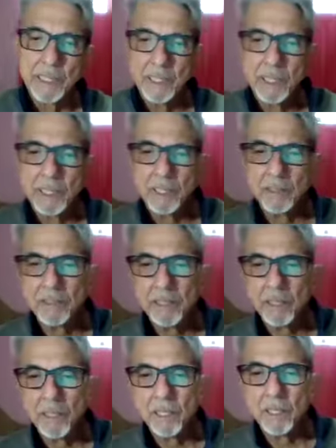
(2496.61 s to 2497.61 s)

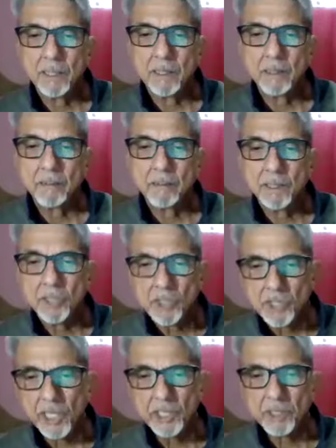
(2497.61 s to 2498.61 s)
the
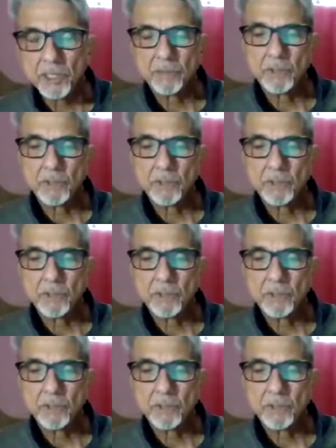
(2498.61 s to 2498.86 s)
initiation